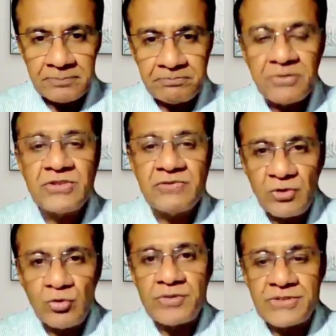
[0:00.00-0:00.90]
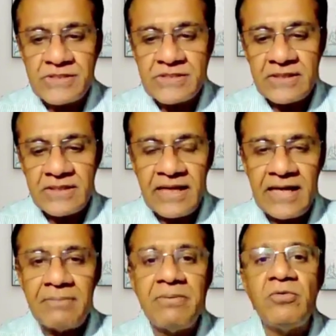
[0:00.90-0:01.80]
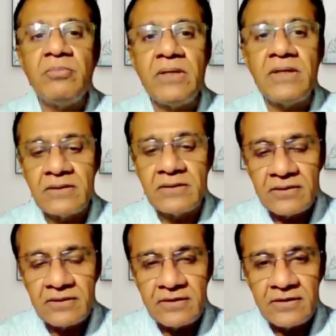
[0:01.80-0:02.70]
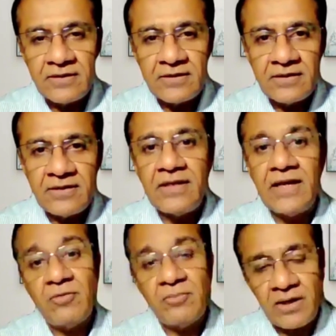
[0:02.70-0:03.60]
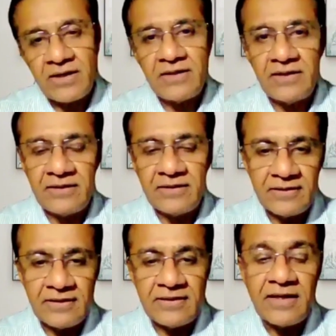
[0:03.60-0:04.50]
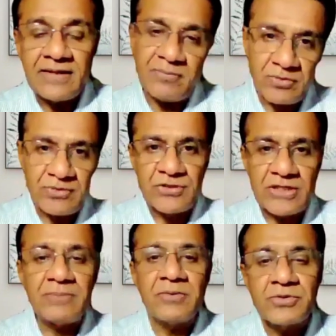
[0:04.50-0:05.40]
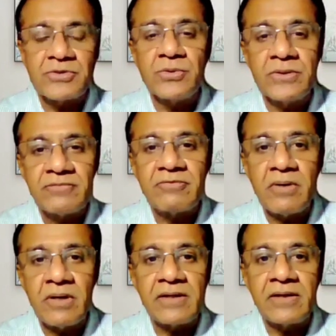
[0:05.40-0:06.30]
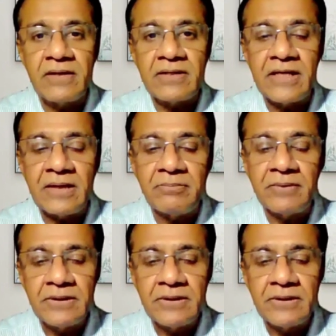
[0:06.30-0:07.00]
pitching for new business. And then I happened to meet the head of marketing at that time, or the gentleman who was looking after marketing at that time.